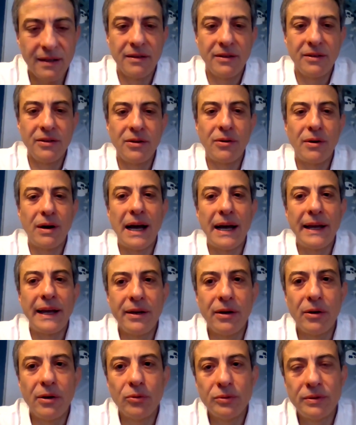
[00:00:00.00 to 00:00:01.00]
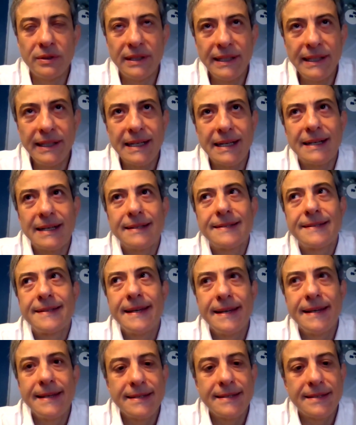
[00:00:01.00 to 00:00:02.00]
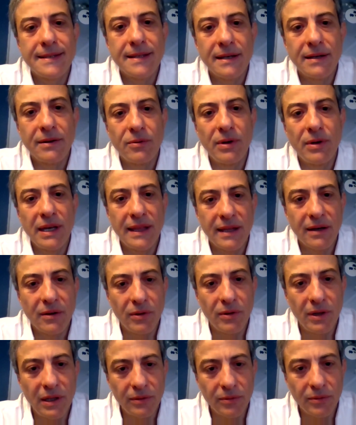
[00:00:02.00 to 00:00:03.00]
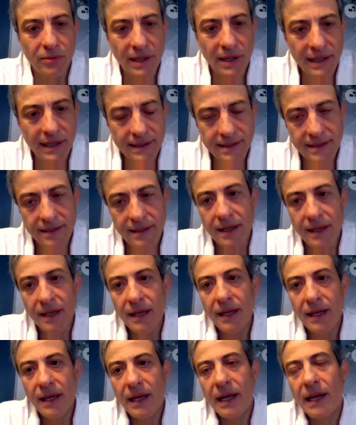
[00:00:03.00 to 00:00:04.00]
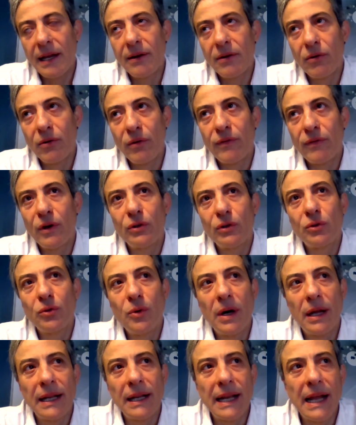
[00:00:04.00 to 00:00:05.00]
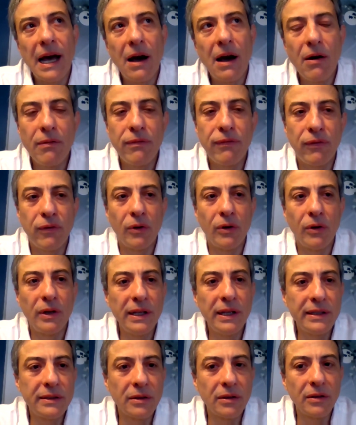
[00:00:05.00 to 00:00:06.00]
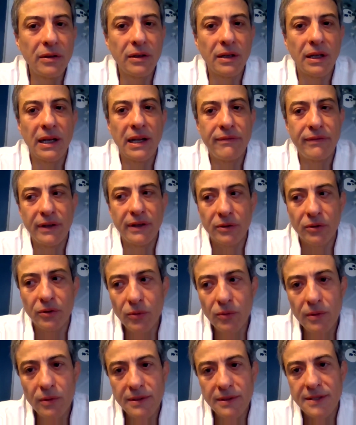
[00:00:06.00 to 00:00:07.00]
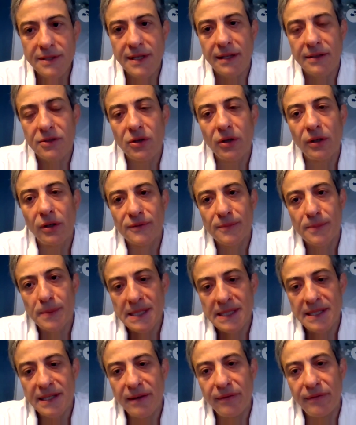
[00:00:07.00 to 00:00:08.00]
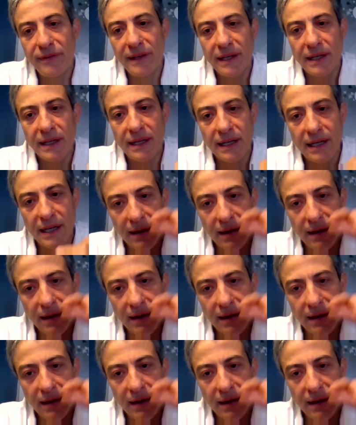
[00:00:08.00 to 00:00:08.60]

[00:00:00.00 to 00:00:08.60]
IoT has changed the way the world works, and we've got to allow for little clever tools that solve specific